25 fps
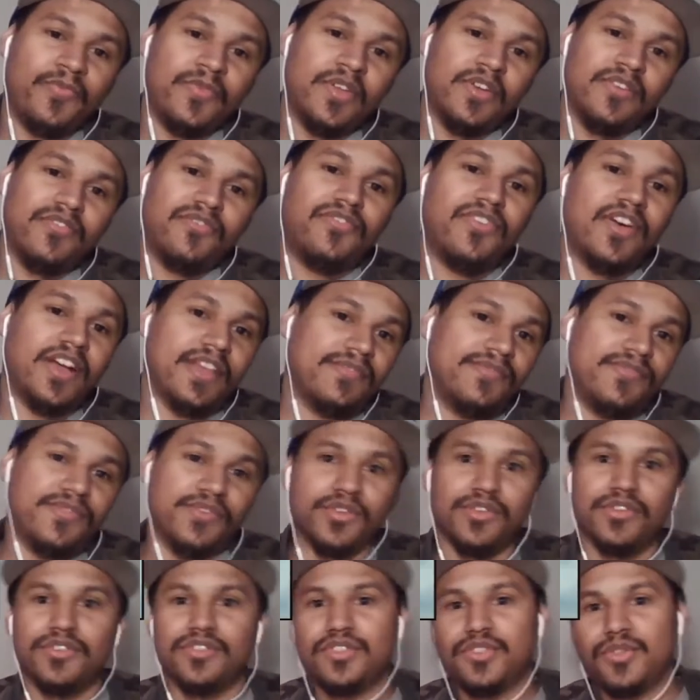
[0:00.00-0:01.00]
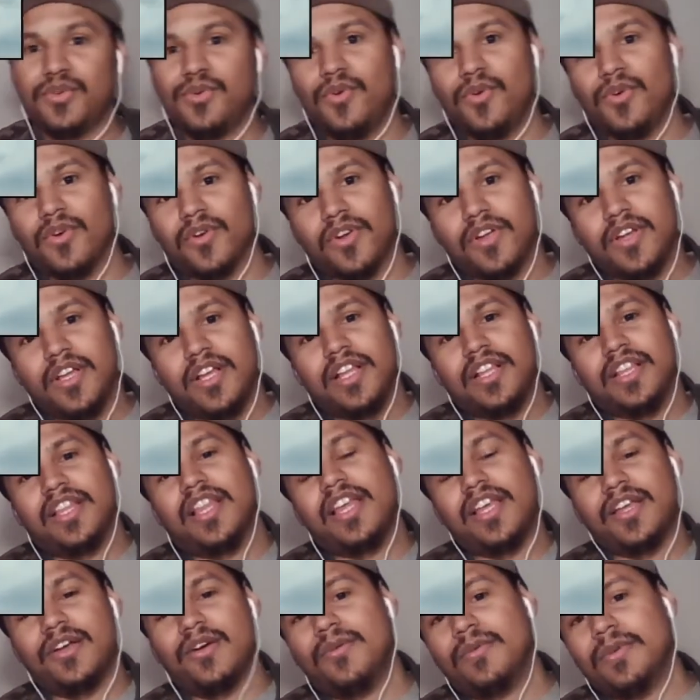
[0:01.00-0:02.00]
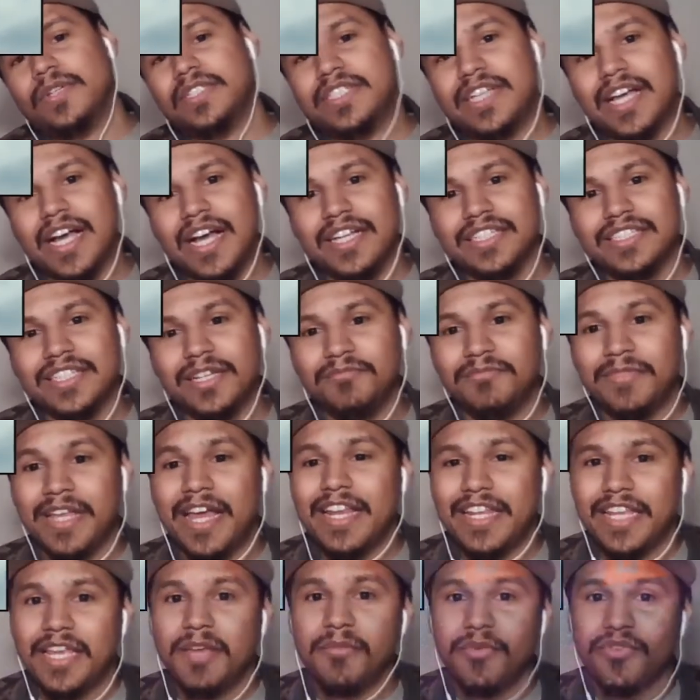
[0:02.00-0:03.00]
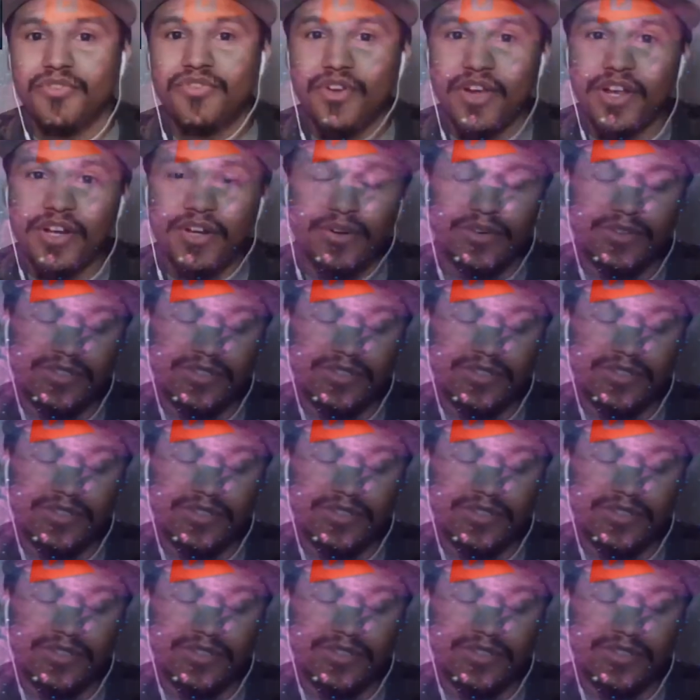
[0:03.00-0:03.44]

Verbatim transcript: Fight for your score. Like always, guys, I'm Daddy Gamer Fred on